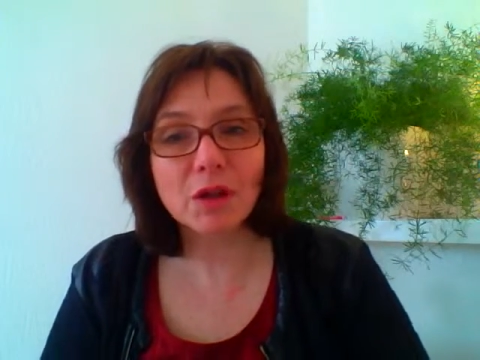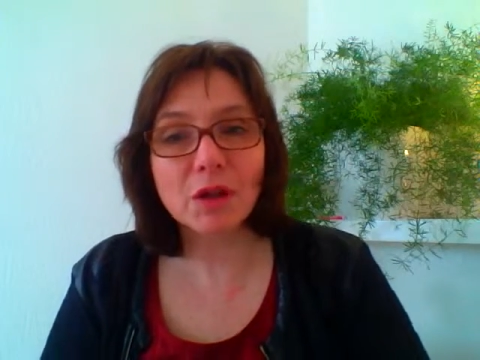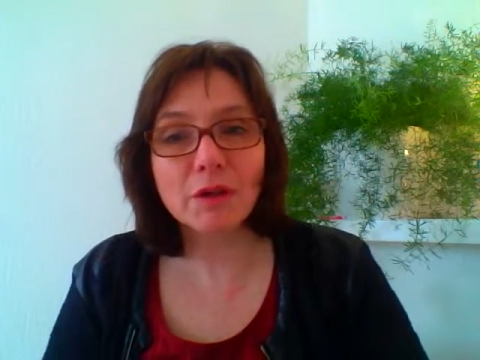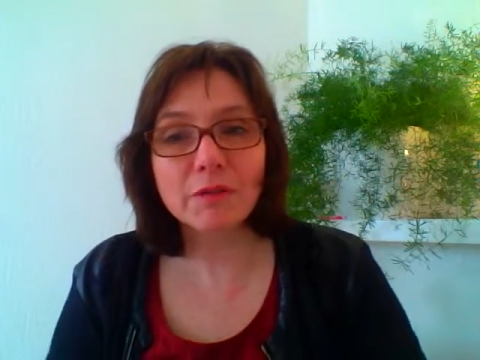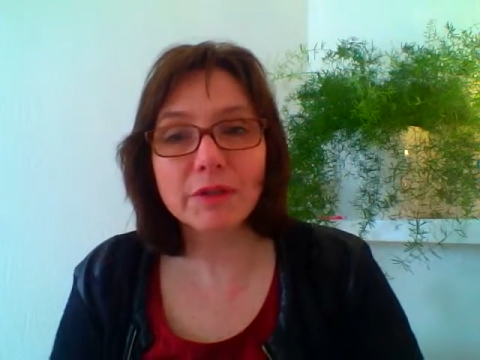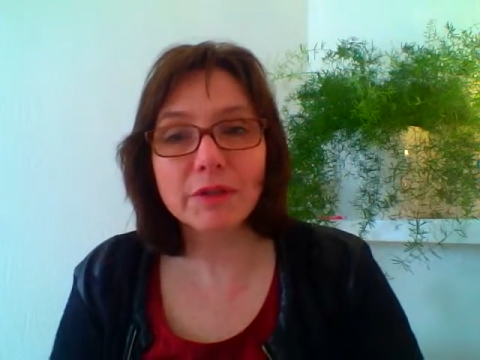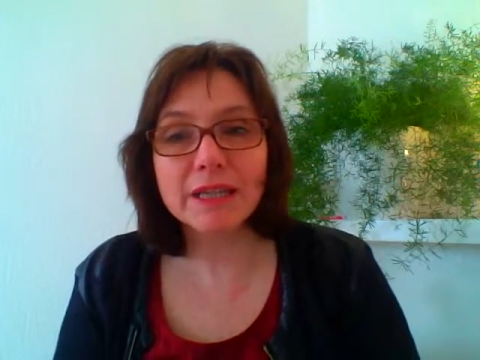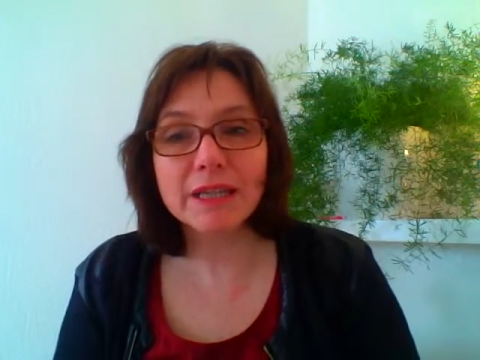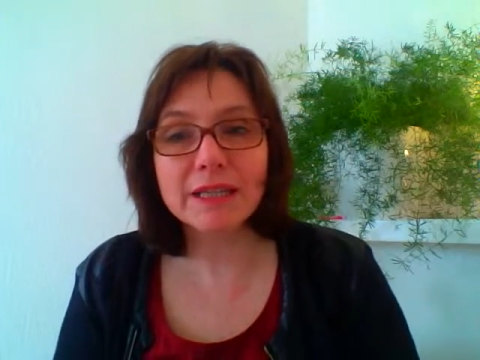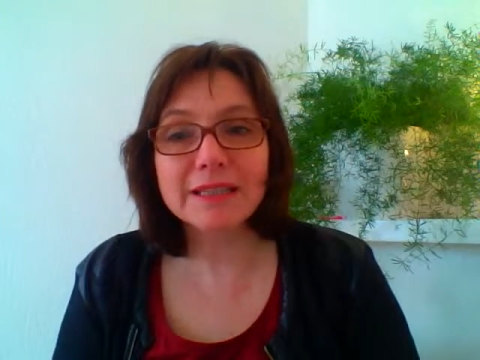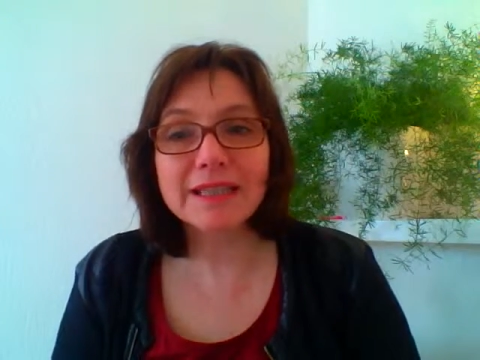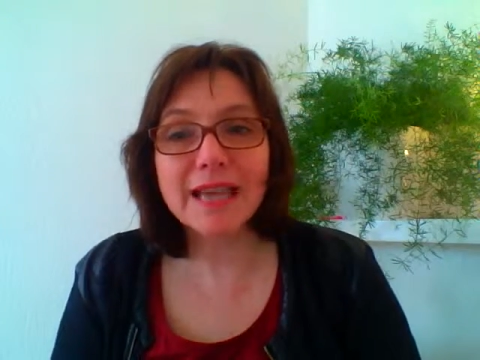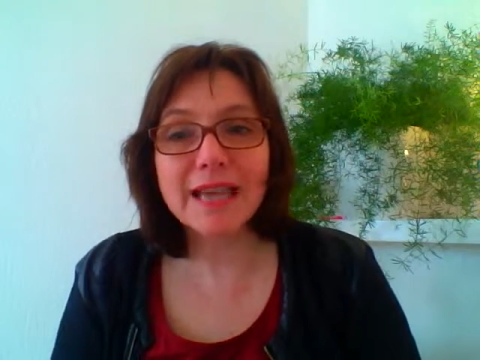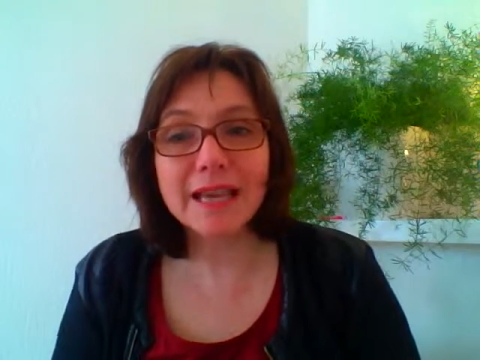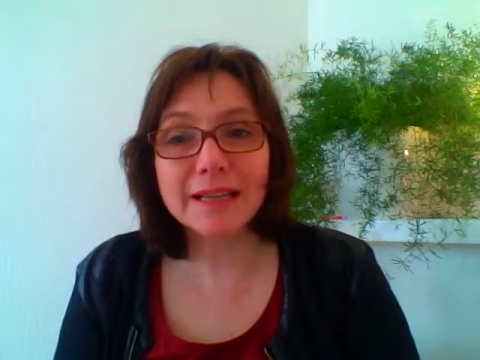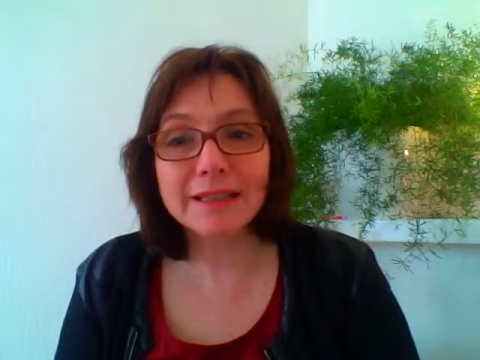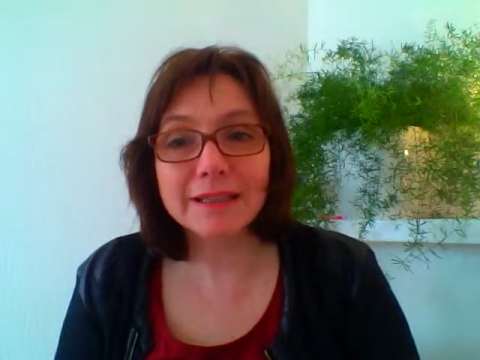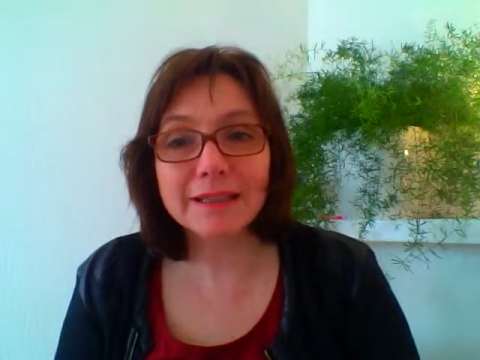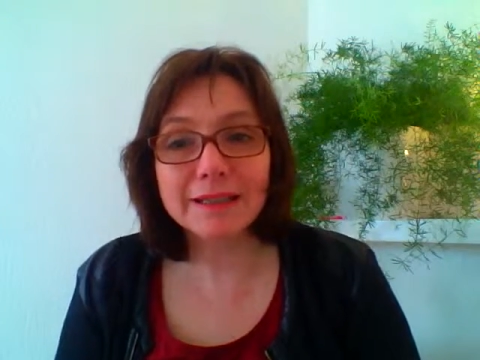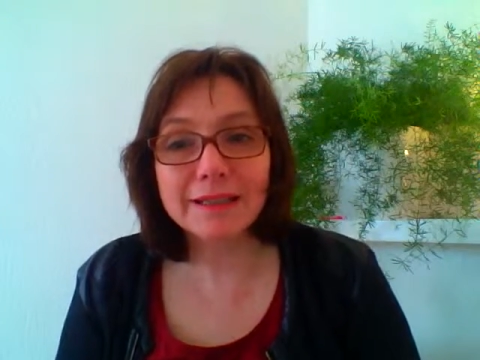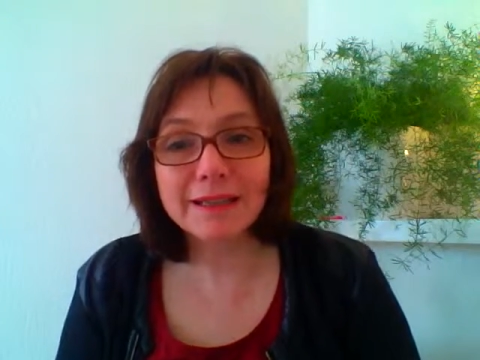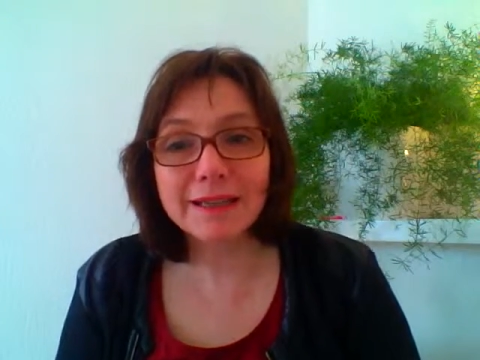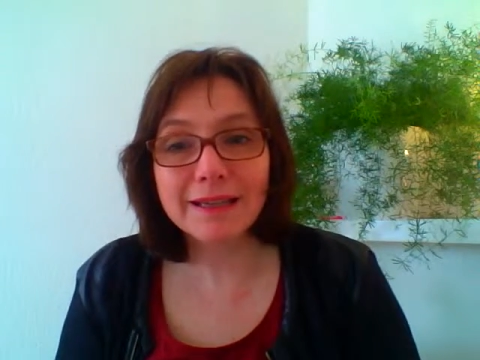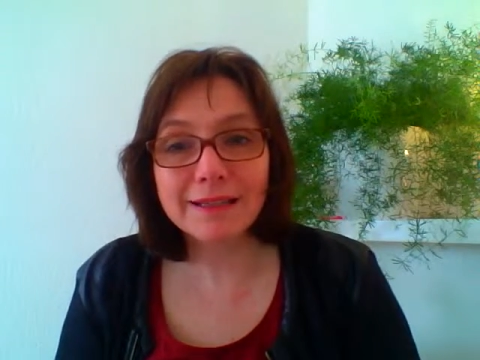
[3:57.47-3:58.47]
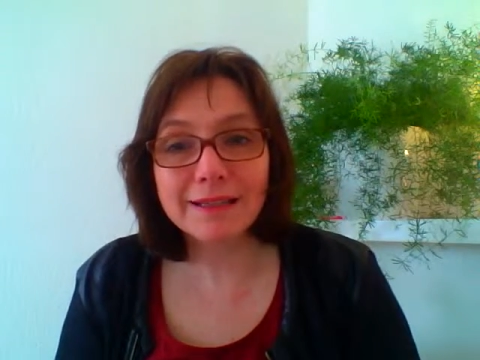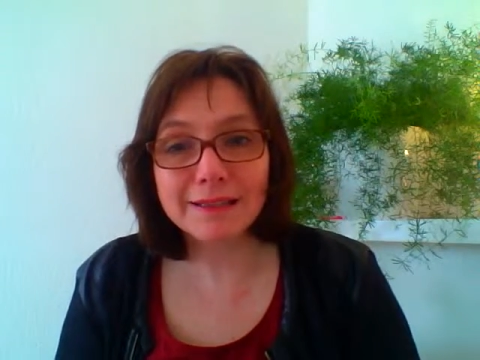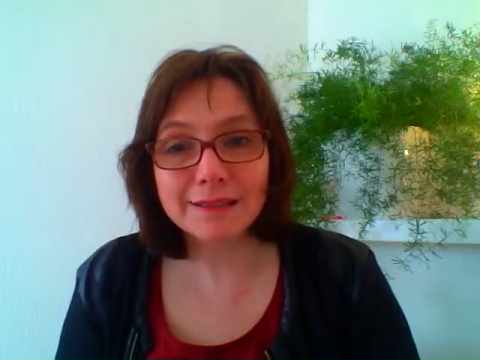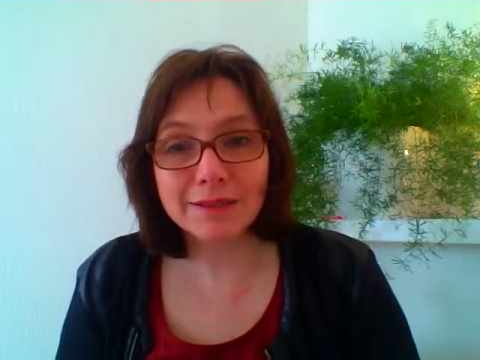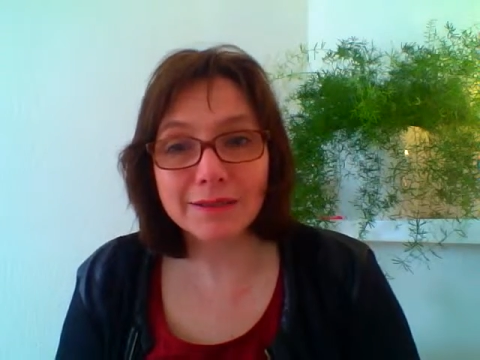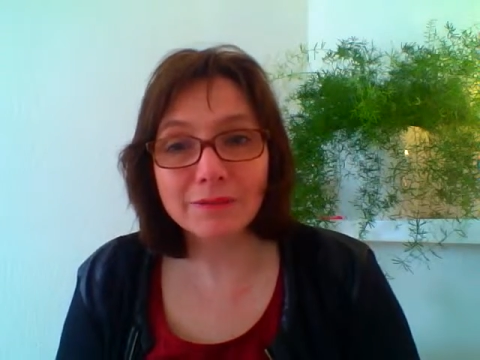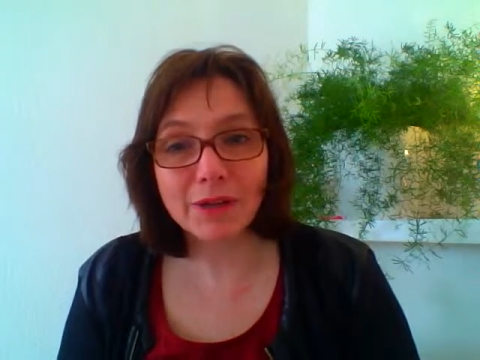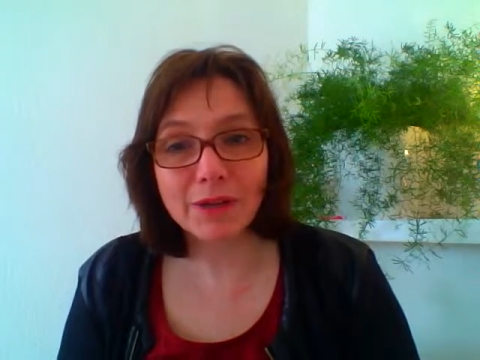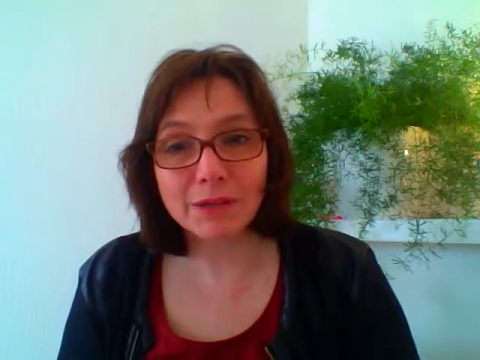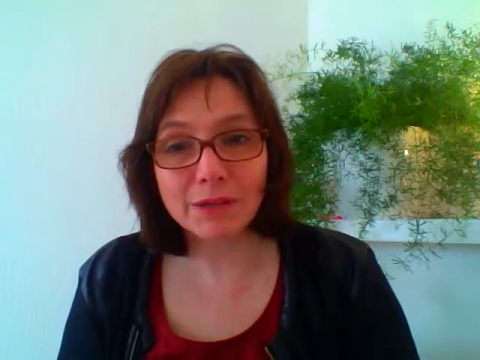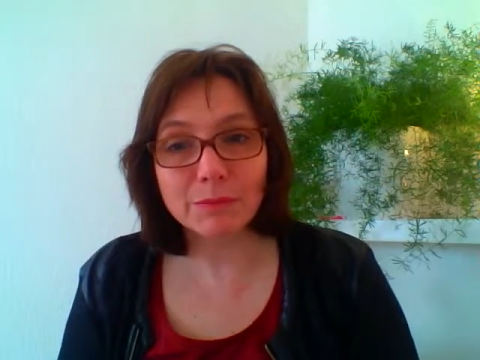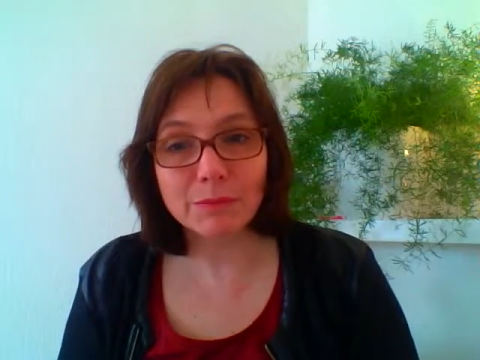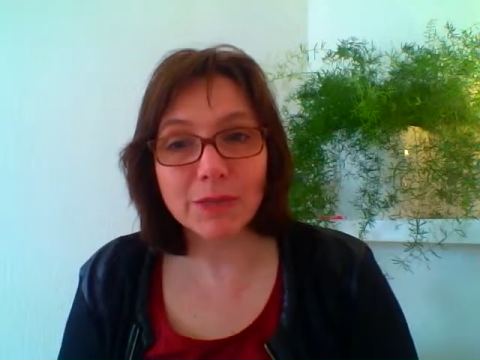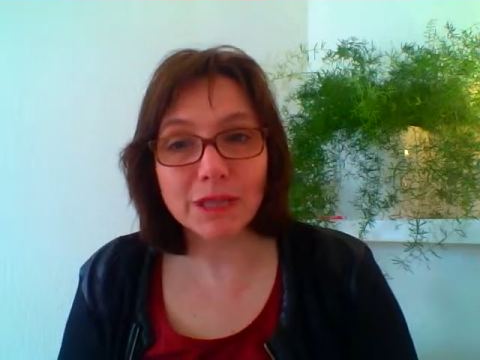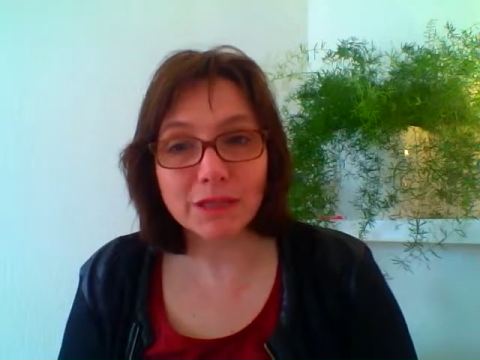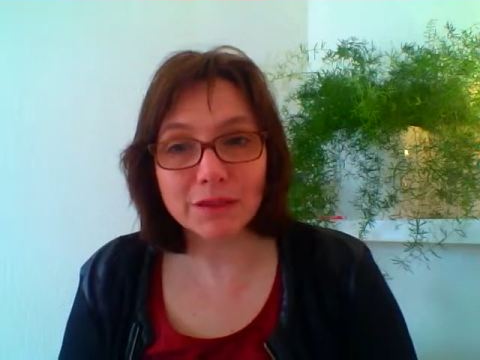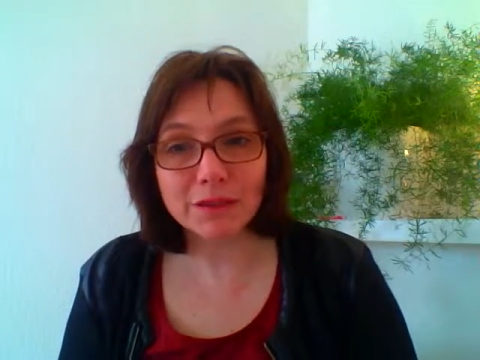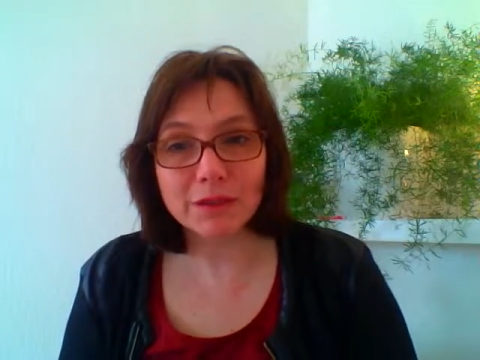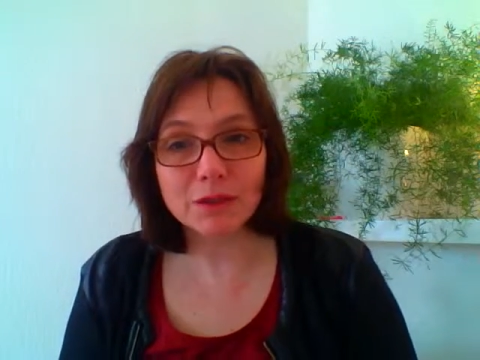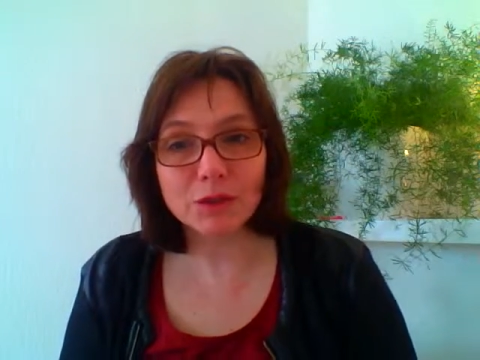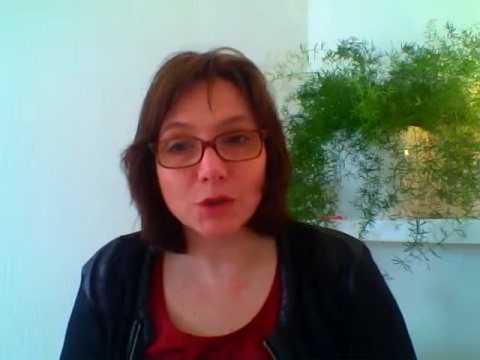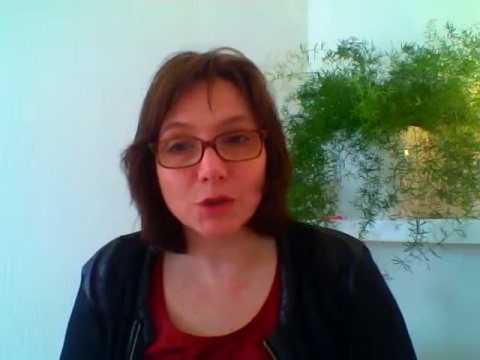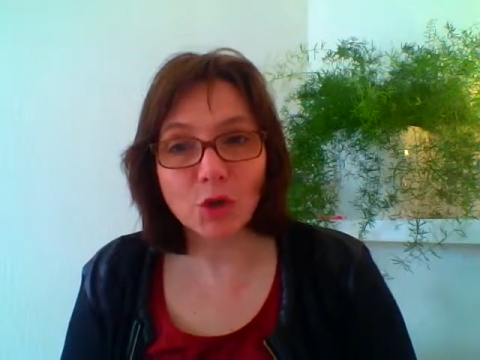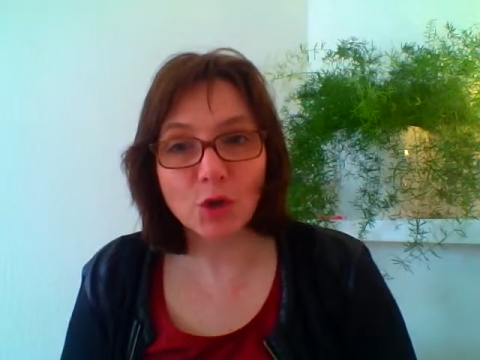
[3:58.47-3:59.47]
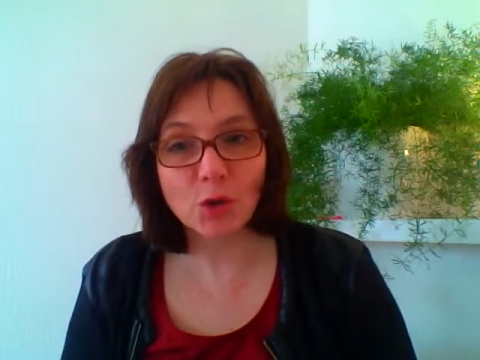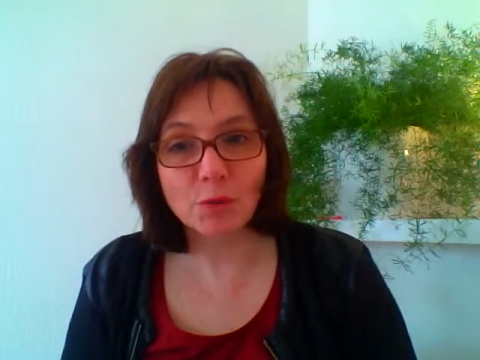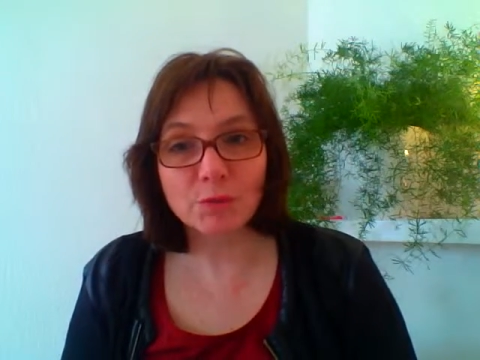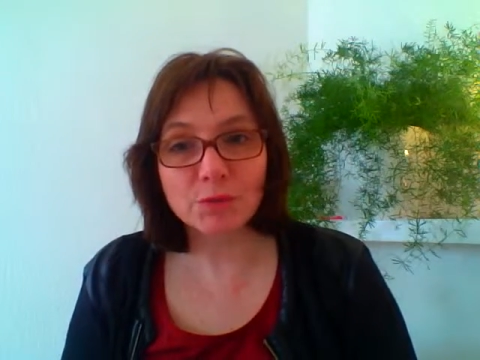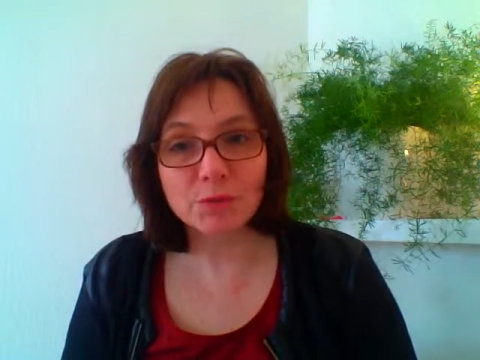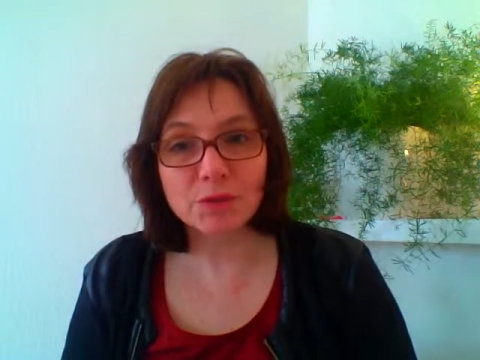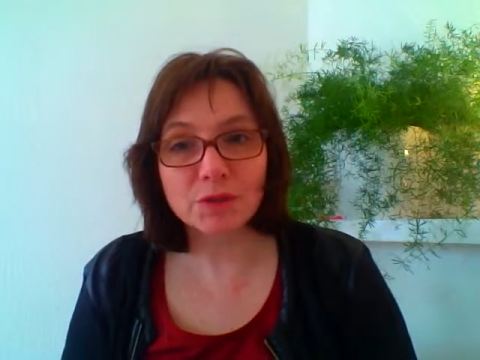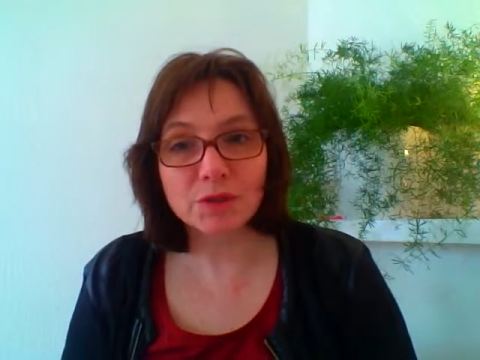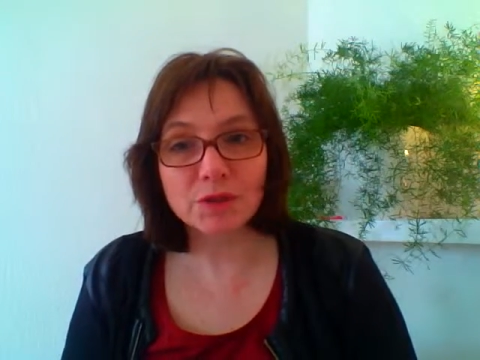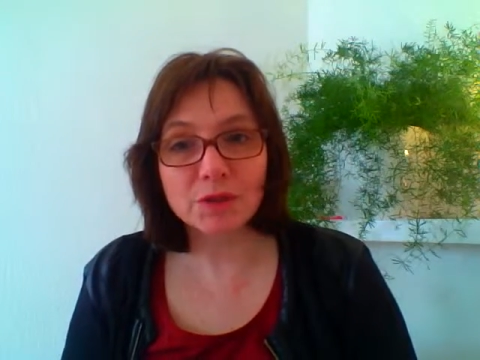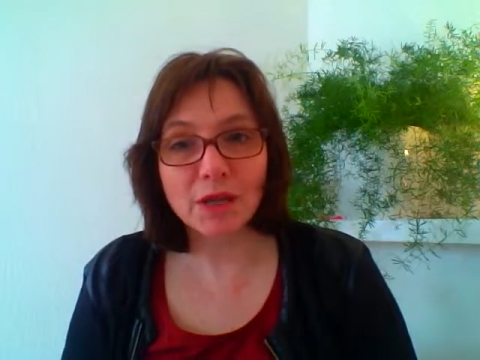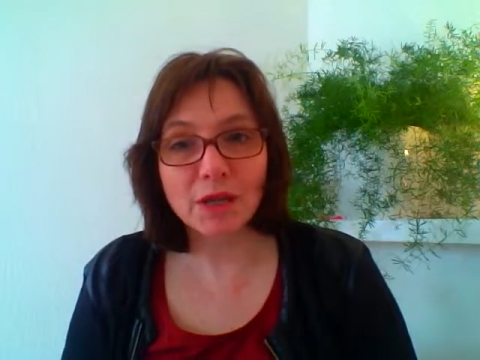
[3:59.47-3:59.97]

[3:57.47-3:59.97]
no, we need at least 1 million jobs.